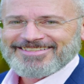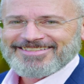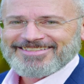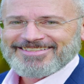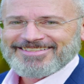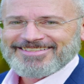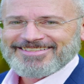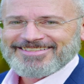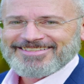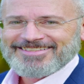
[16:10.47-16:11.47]

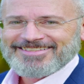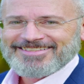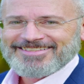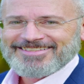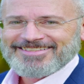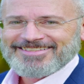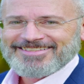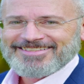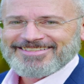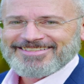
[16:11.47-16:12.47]

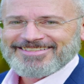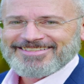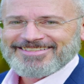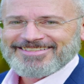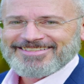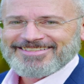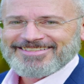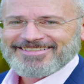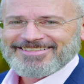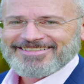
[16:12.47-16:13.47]

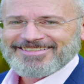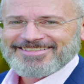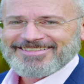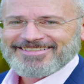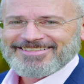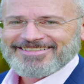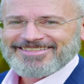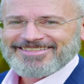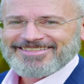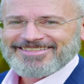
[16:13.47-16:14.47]

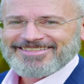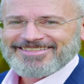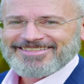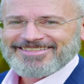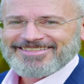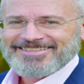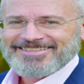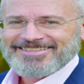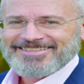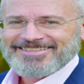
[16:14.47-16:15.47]

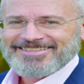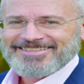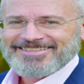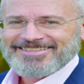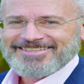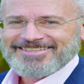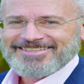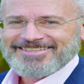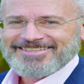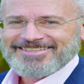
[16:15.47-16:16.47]

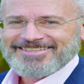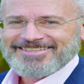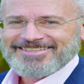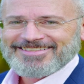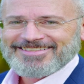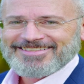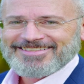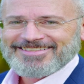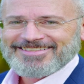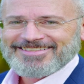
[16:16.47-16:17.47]

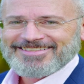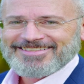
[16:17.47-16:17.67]
[no speech]